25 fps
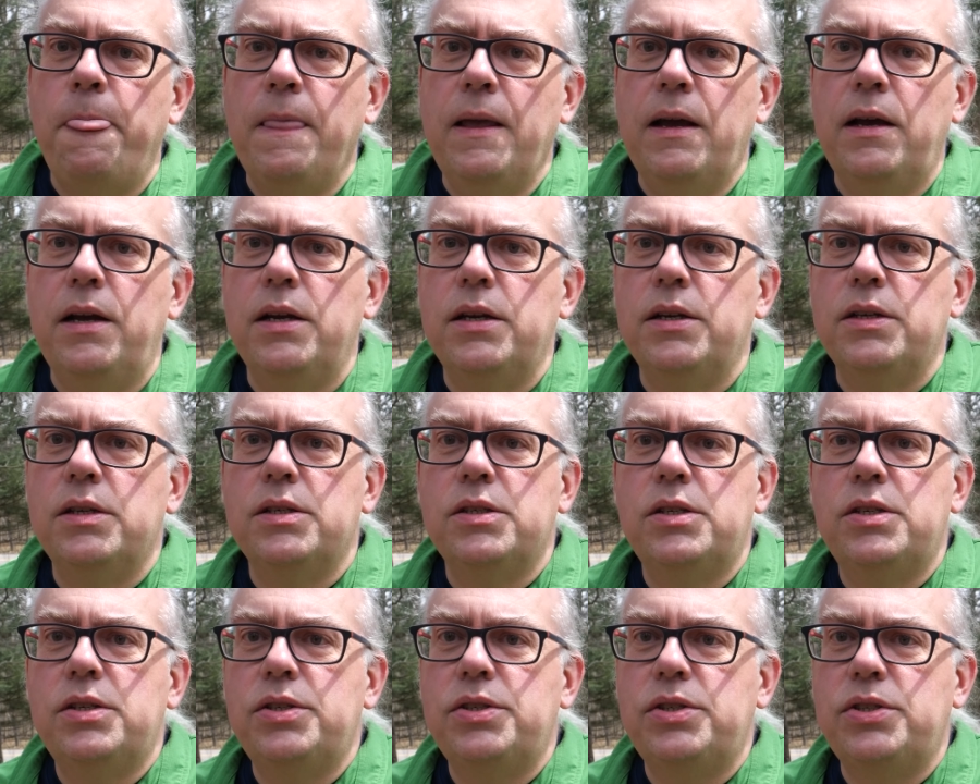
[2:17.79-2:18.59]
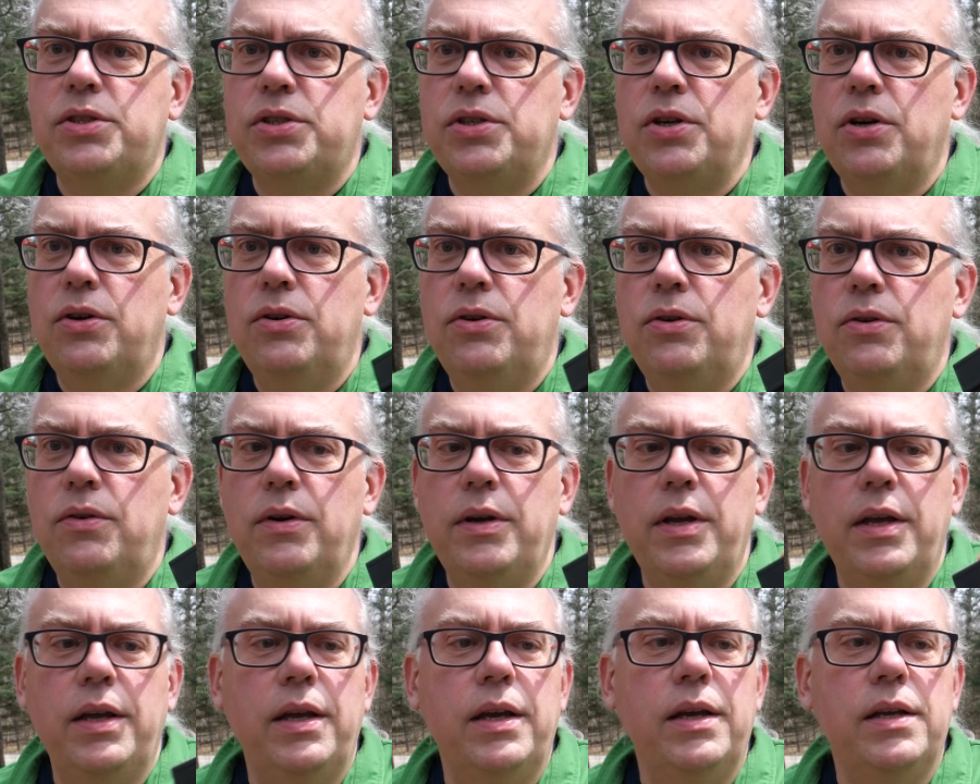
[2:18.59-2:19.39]
Uh, so
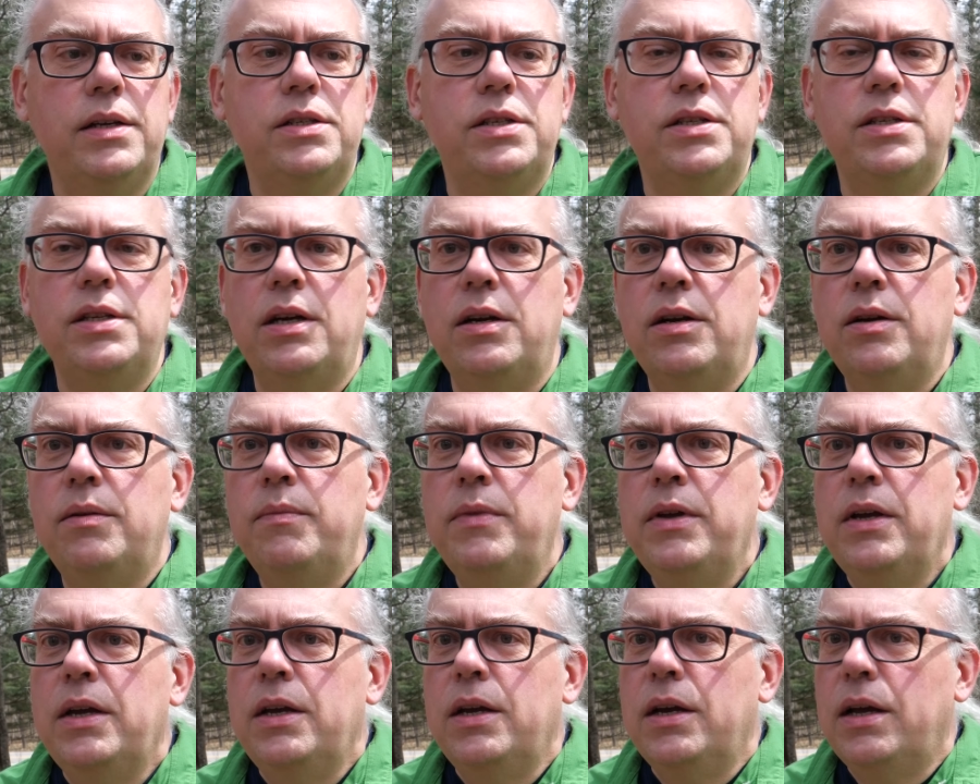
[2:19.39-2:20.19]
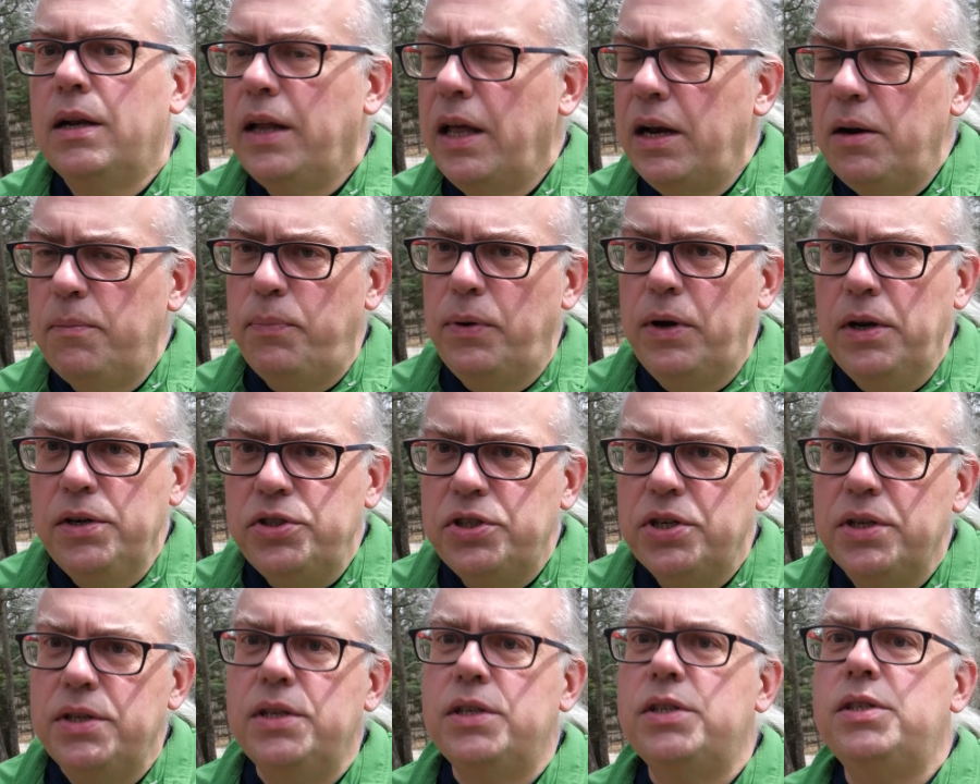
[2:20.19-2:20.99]
it's um, a lot of
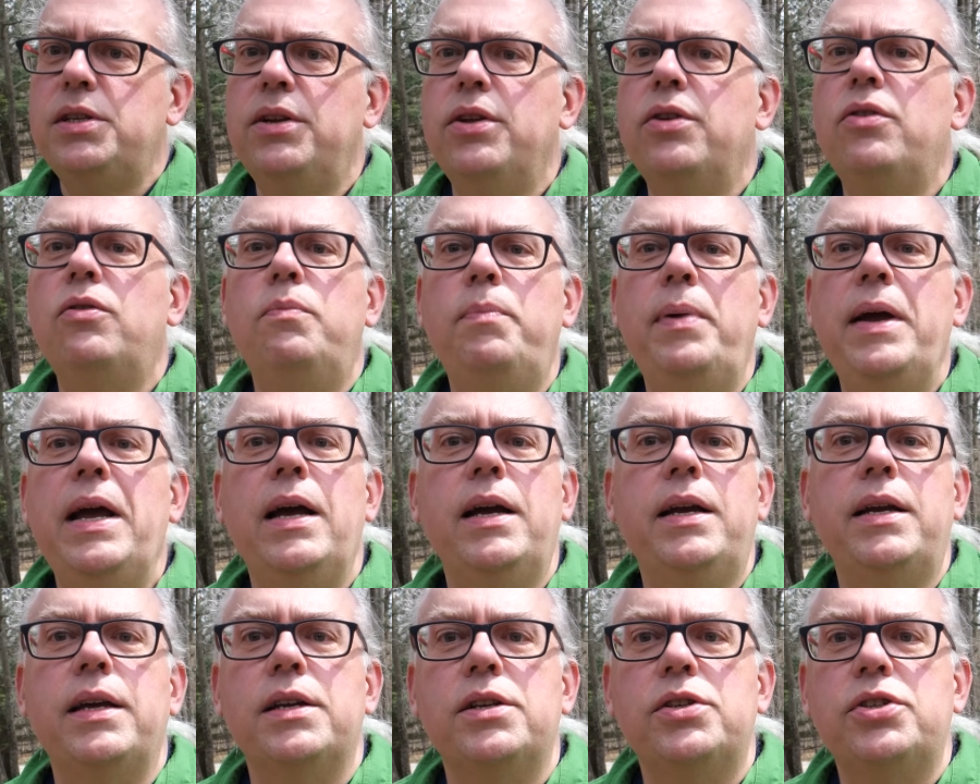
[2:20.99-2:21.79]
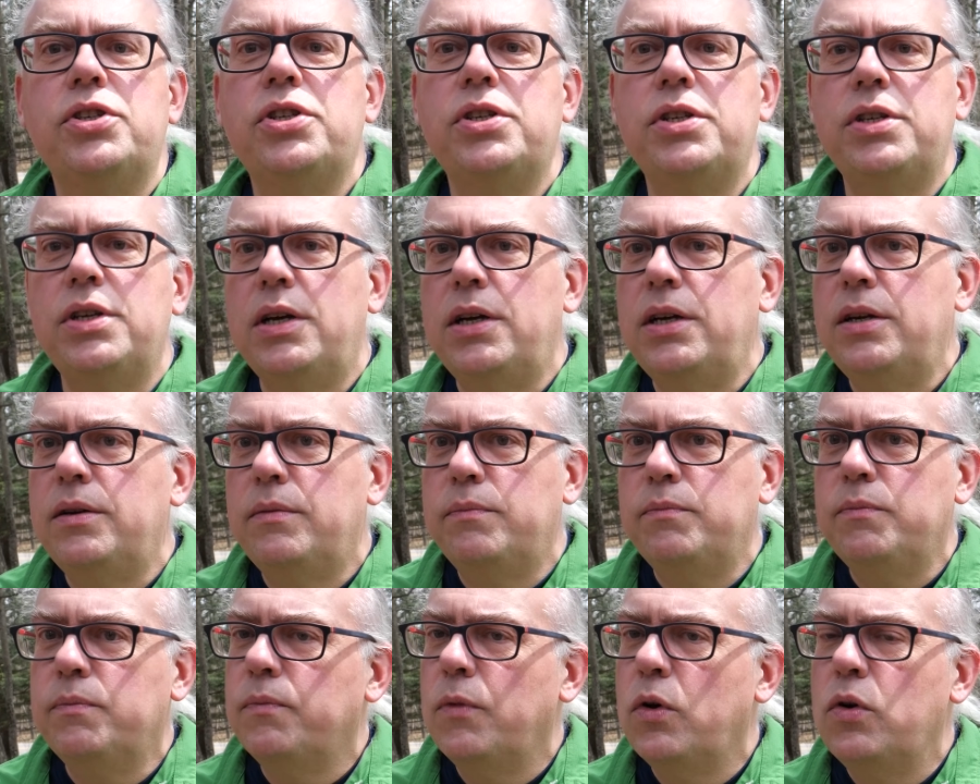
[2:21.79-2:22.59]
punch in this little package.
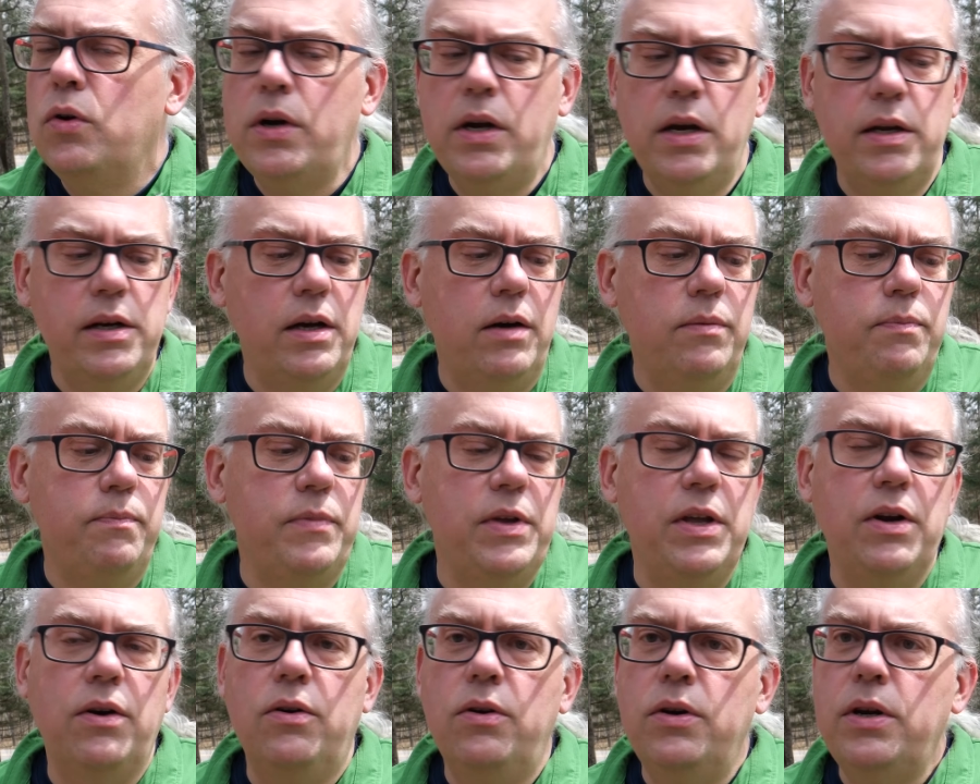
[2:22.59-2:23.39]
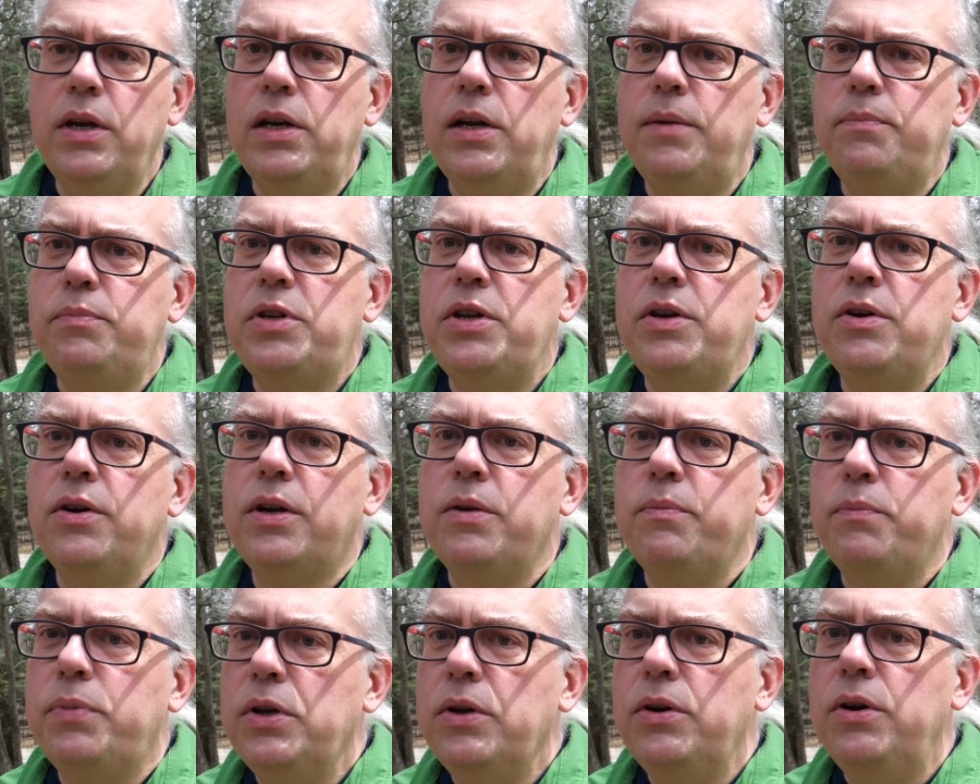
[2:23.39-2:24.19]
Um, hook it up, you know, hook it up to your
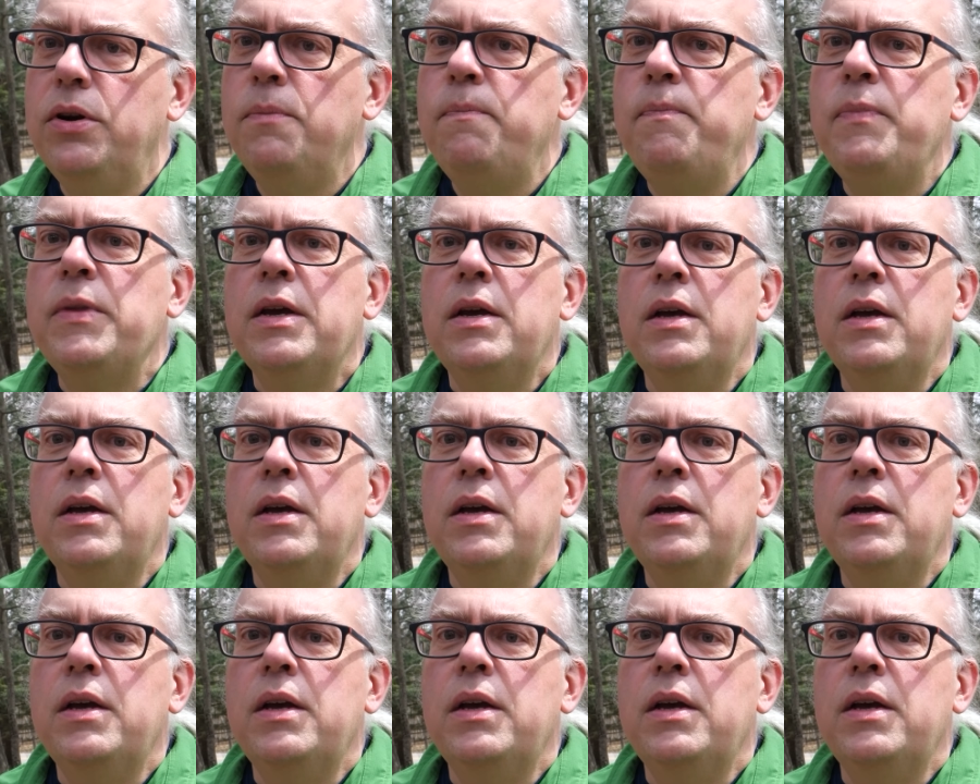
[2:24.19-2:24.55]
computer,